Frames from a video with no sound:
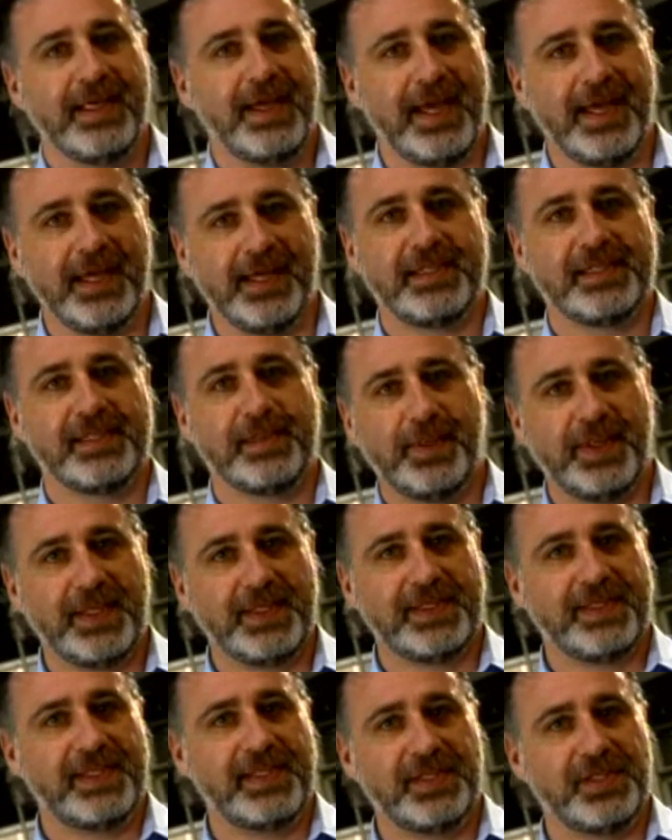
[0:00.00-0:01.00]
and it's a
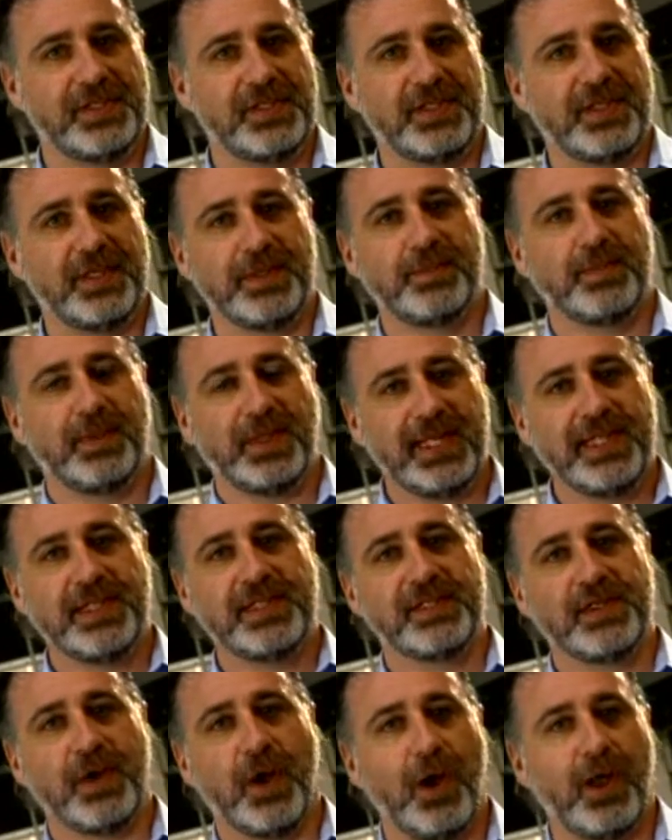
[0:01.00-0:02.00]
pastiche that
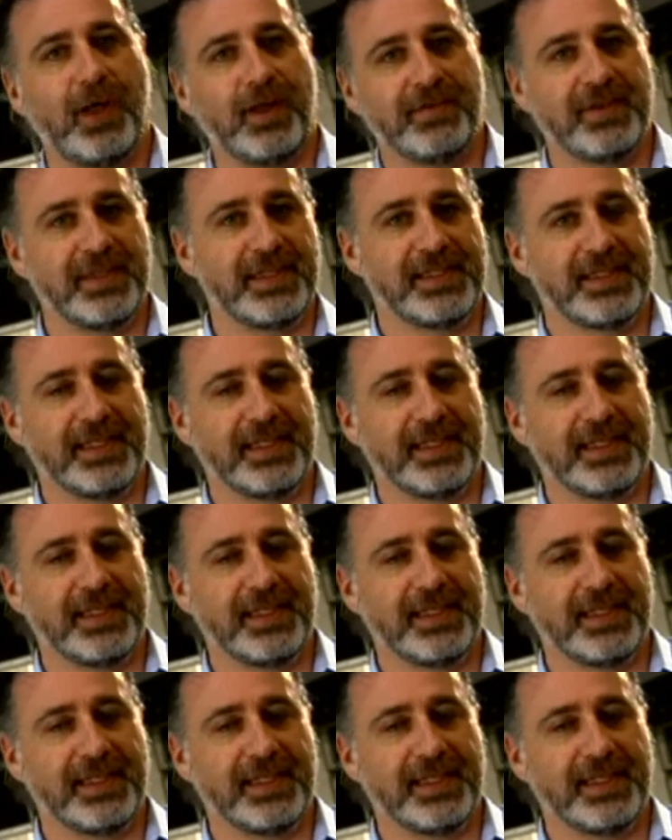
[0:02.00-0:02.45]
blends all of these